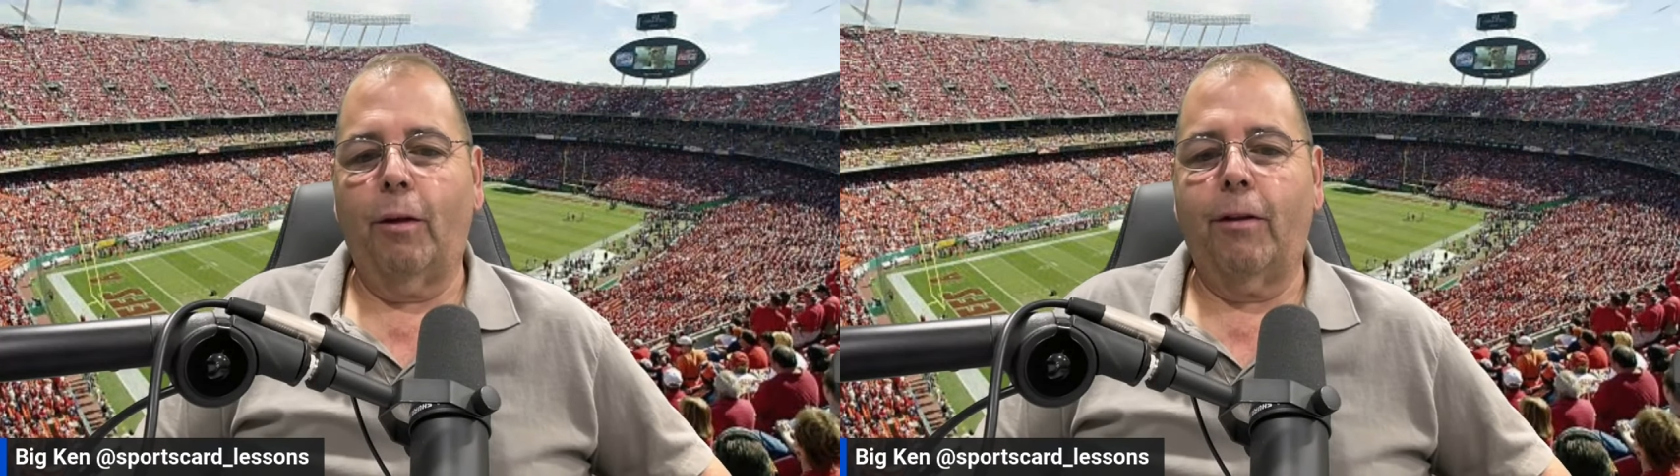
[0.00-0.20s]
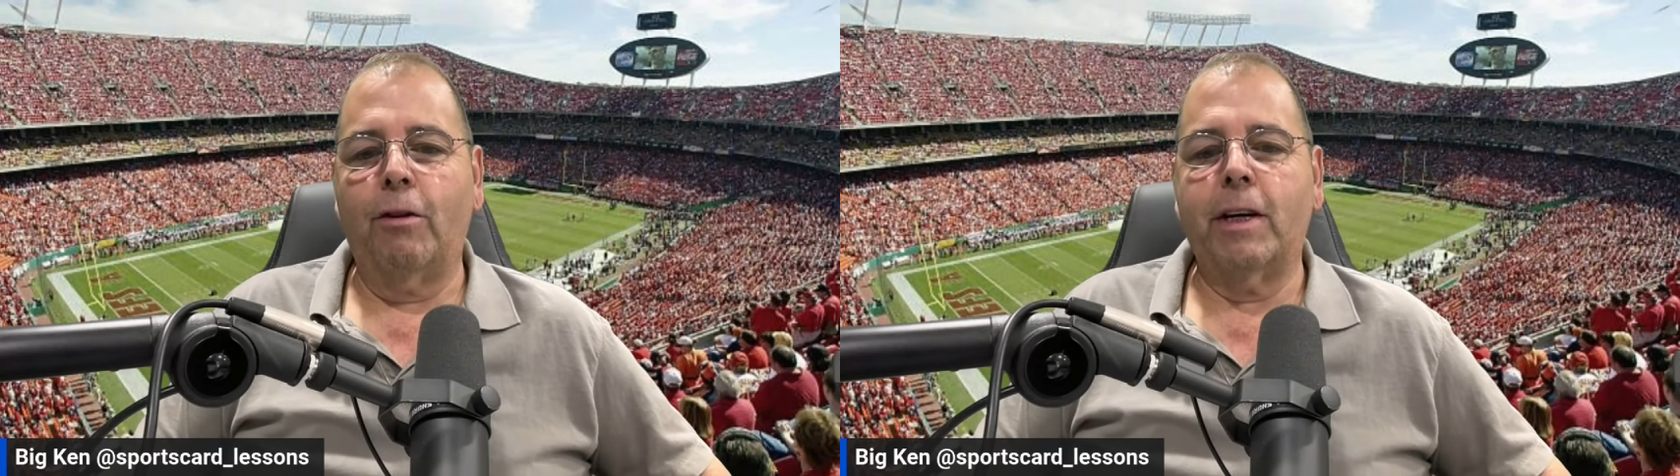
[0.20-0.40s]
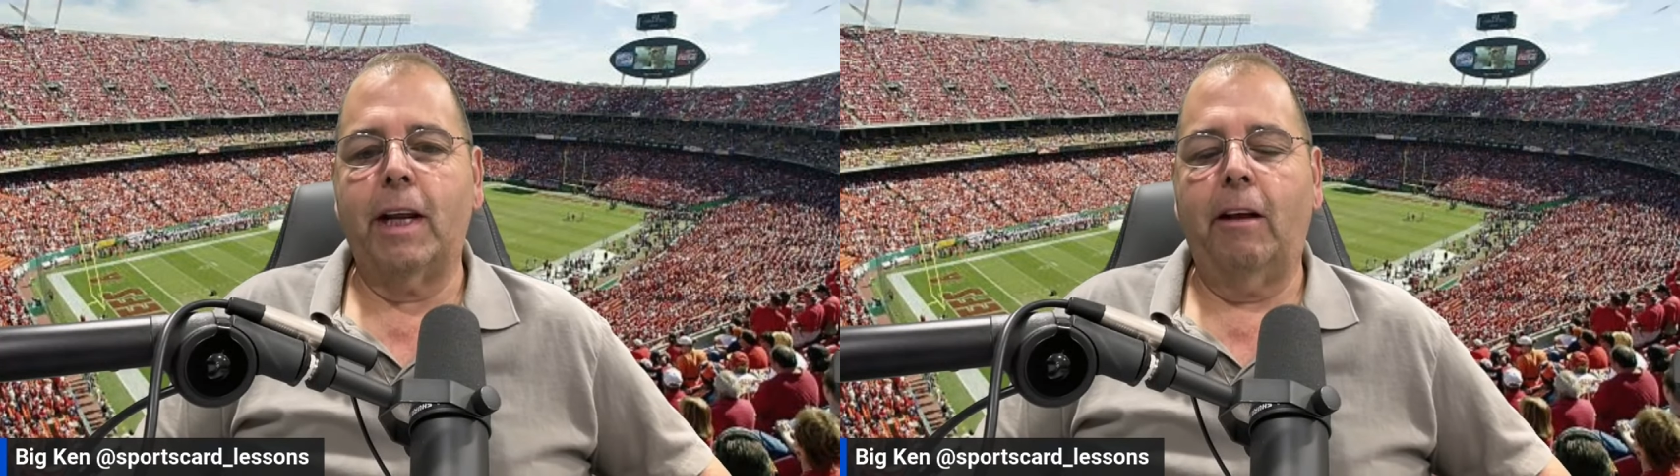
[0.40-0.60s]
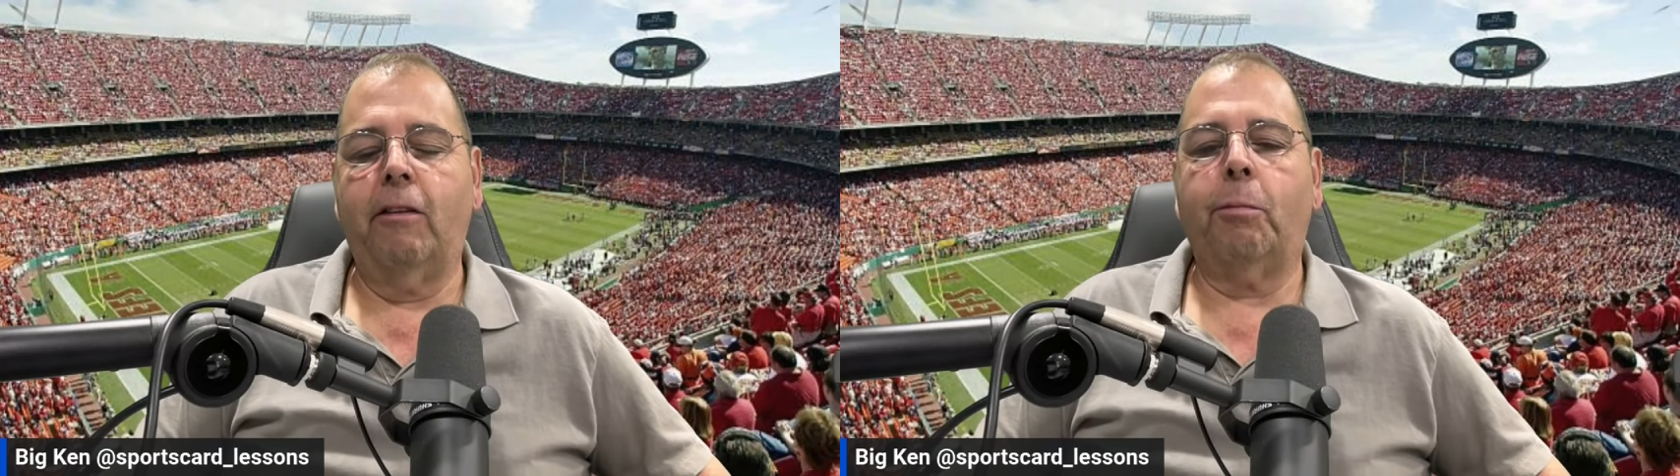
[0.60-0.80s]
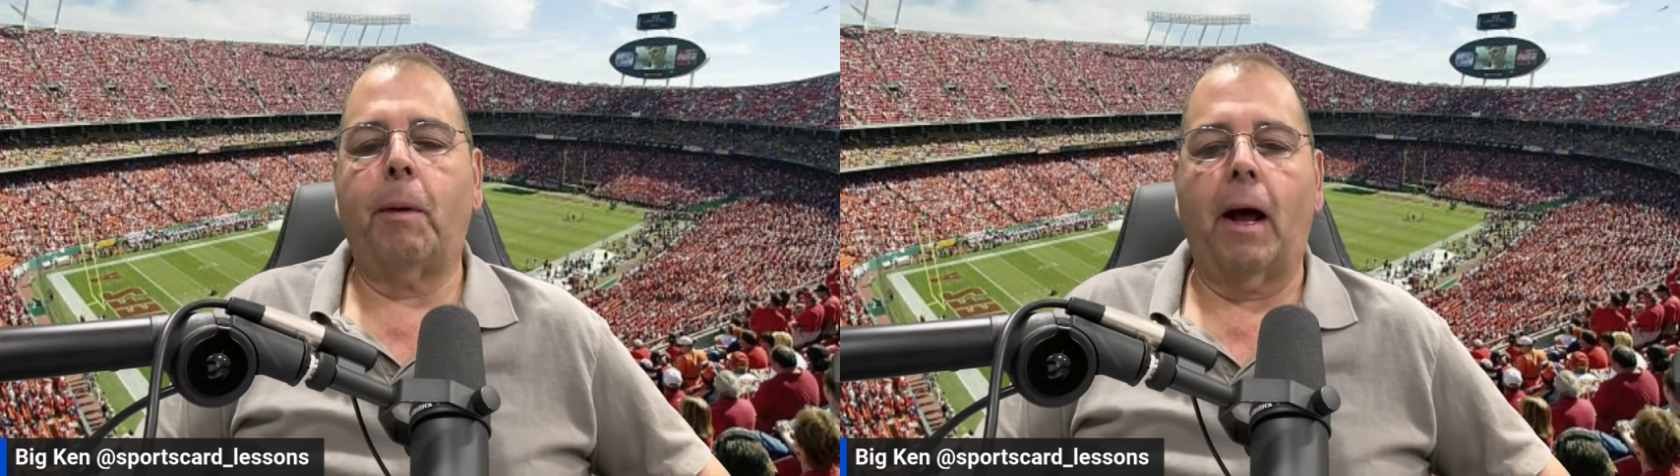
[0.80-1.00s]
13
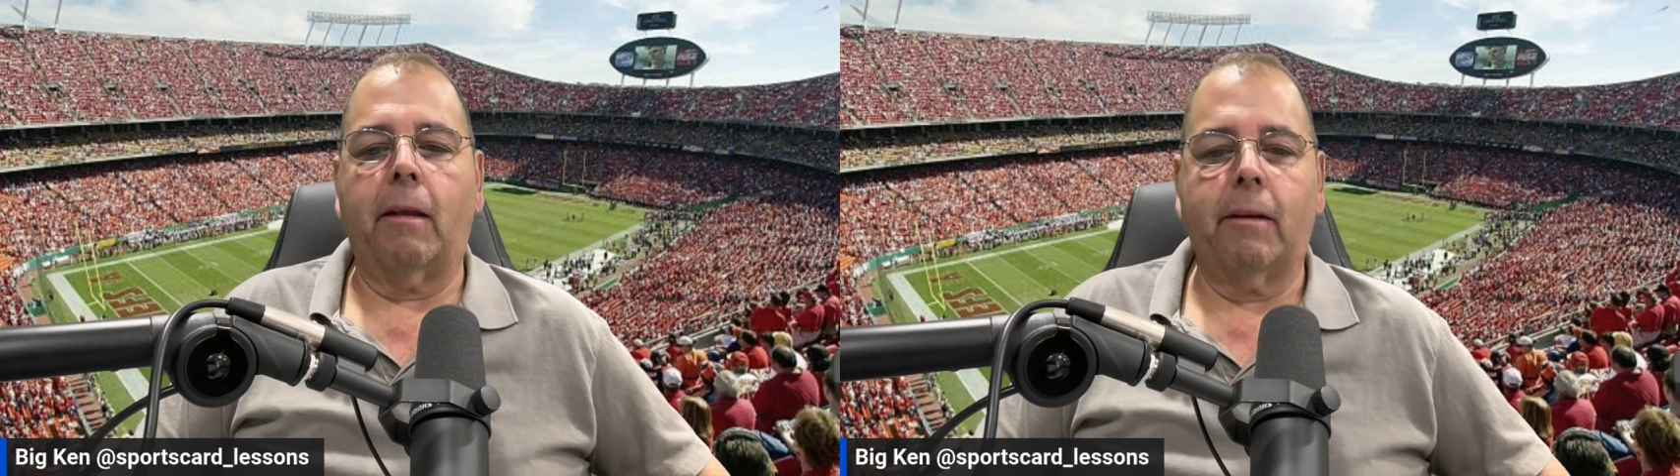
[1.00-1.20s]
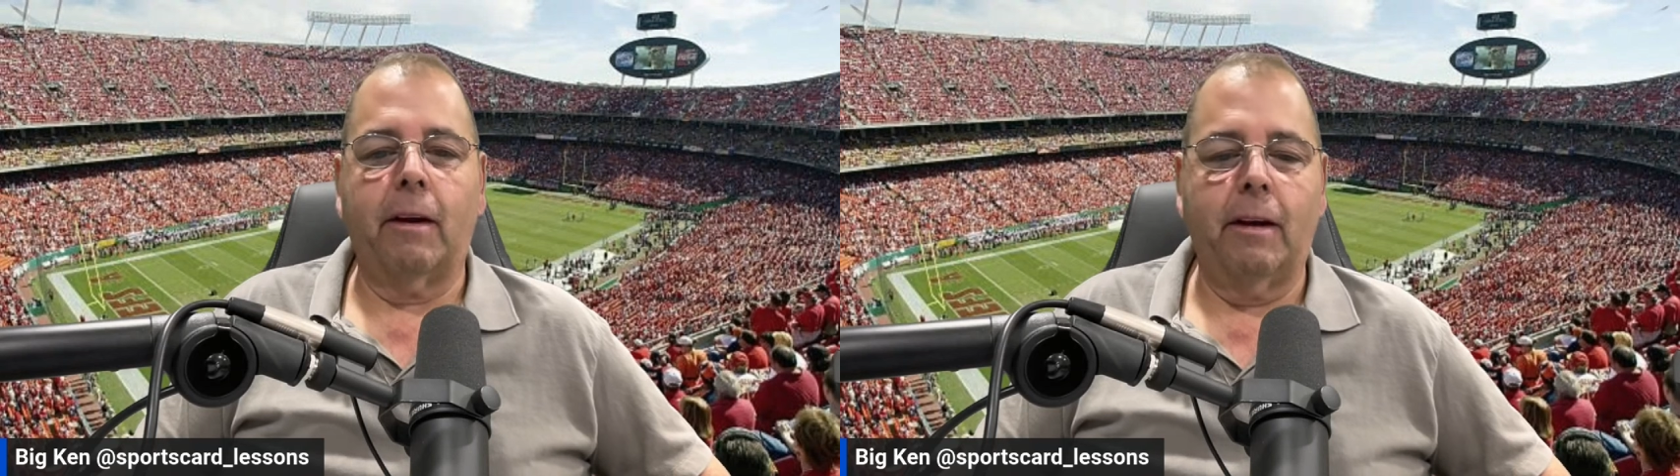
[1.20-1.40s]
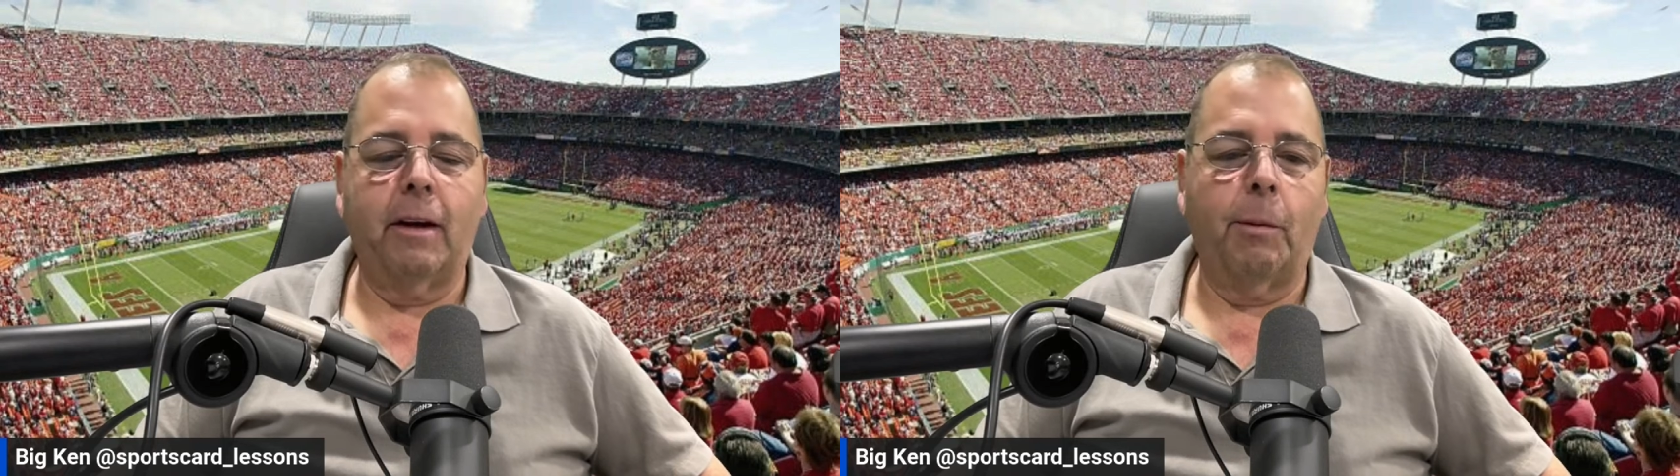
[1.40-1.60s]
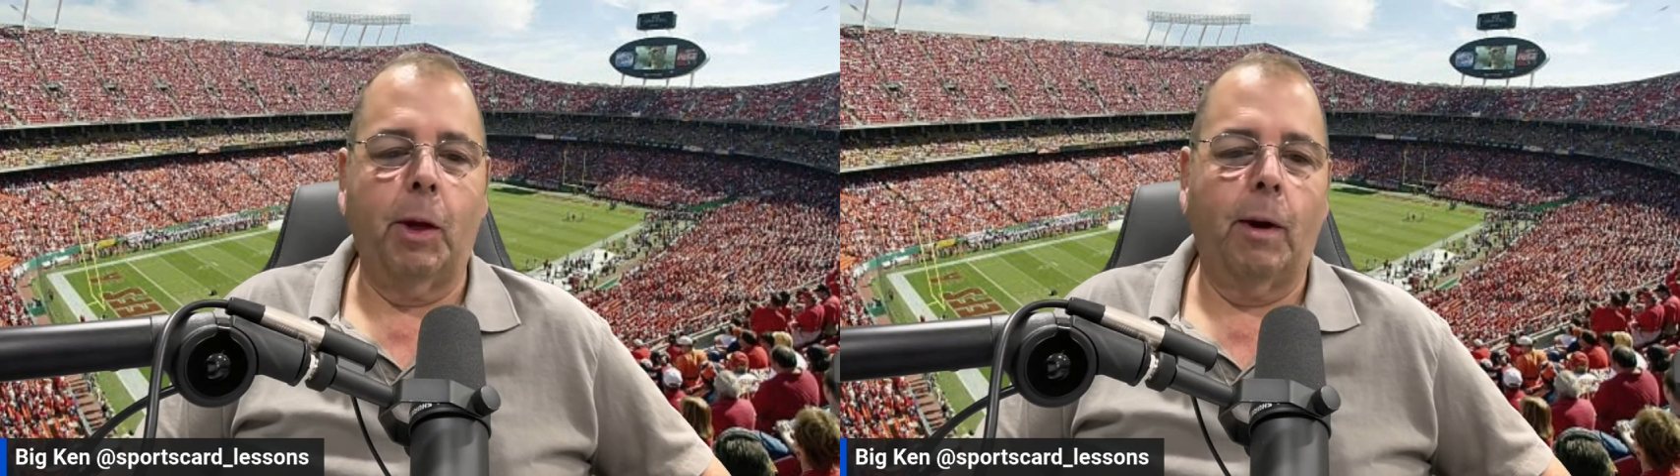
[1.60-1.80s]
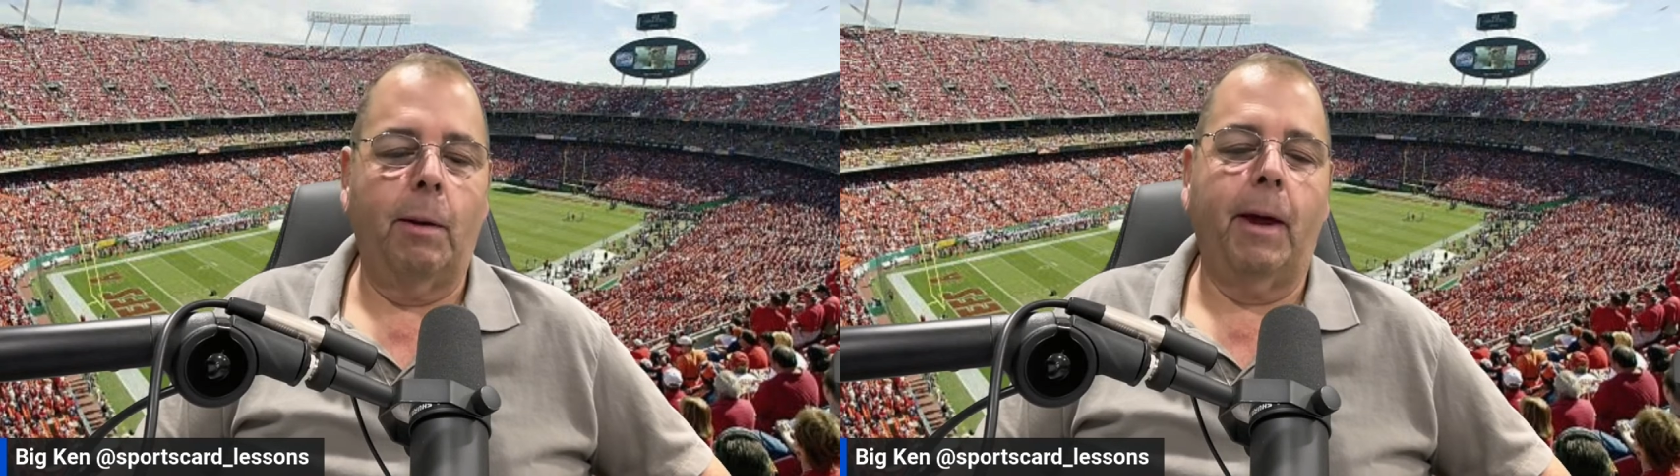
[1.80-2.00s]
spots in a
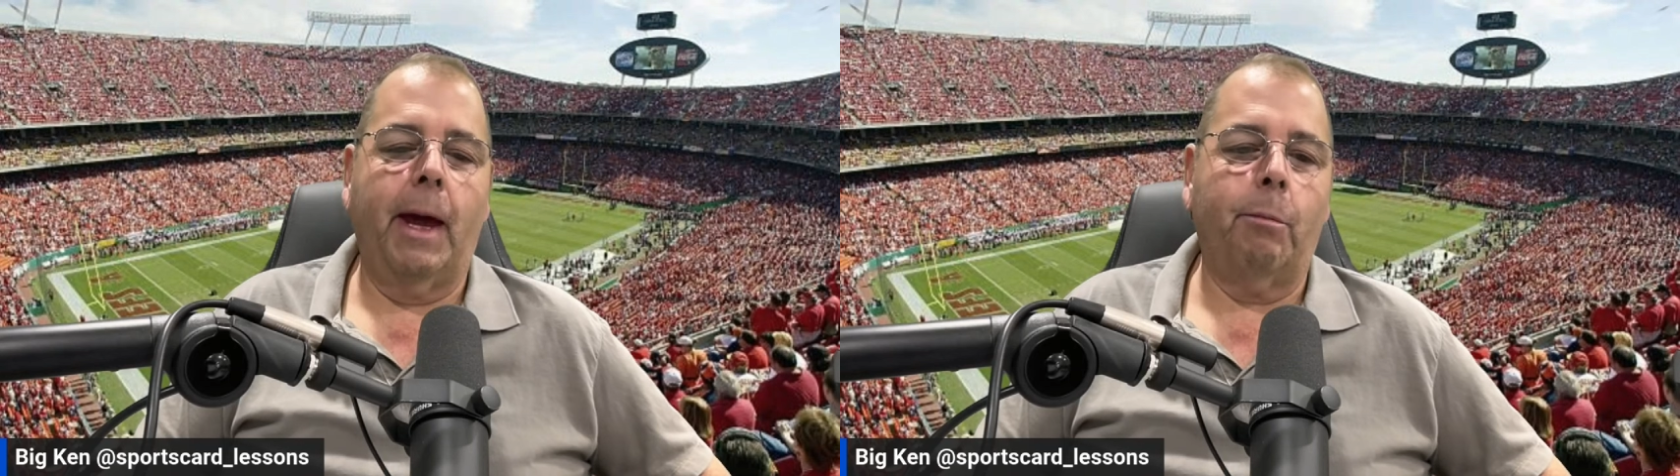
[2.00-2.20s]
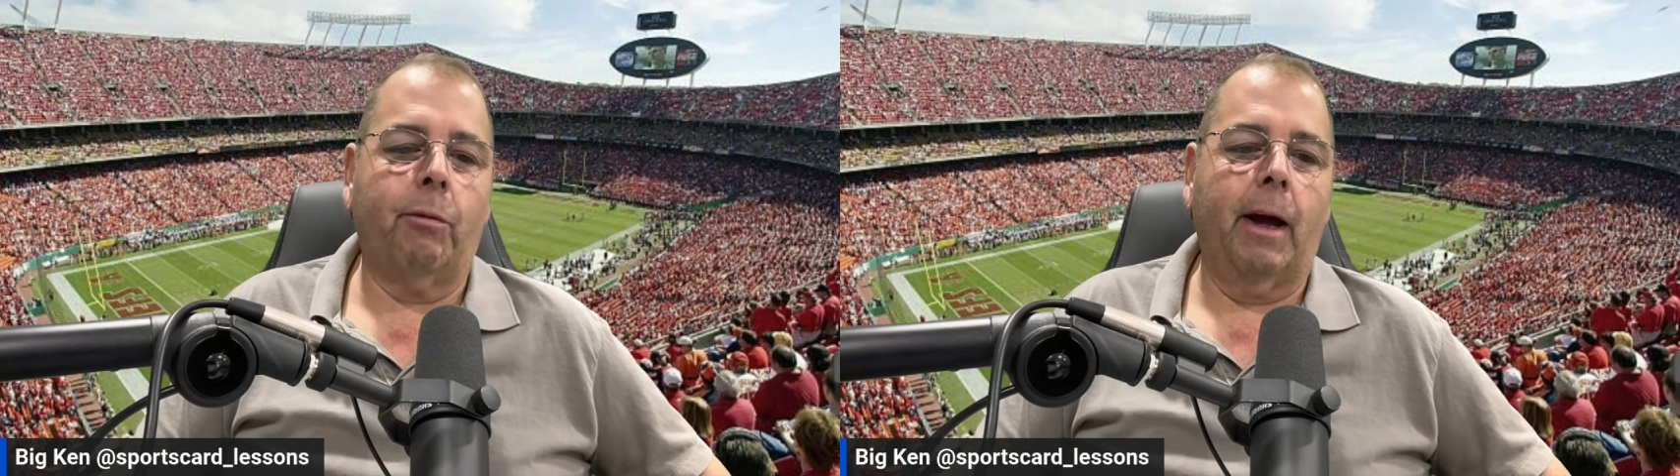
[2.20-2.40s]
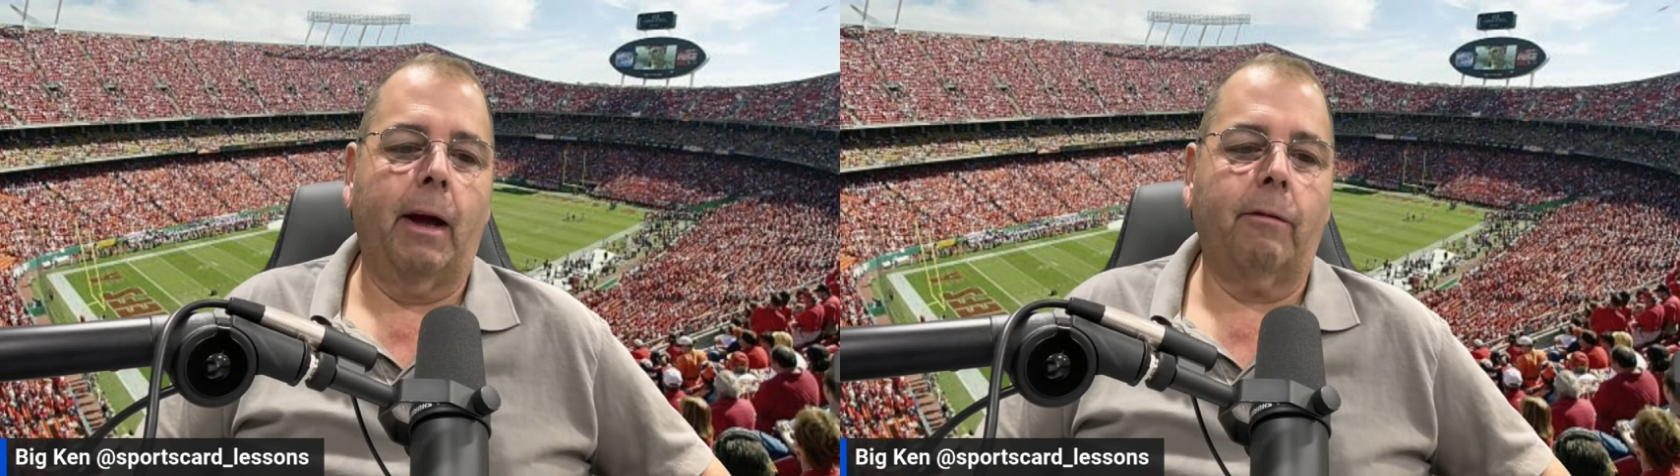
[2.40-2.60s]
WNBA break